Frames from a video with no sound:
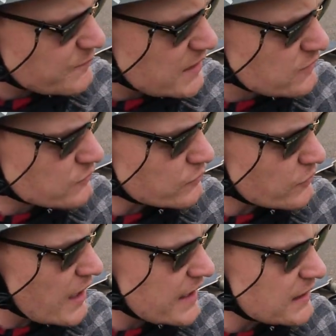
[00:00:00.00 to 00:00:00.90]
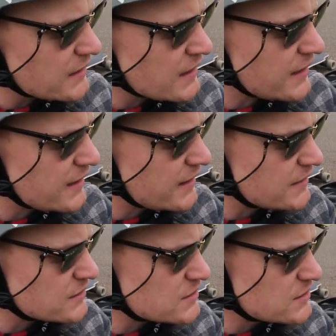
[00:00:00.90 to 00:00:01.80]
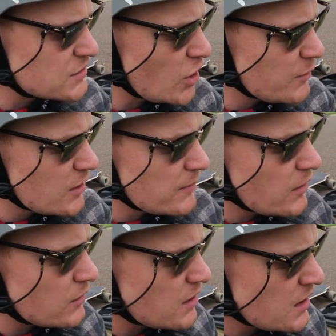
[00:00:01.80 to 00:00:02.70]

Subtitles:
been riding in turbo mode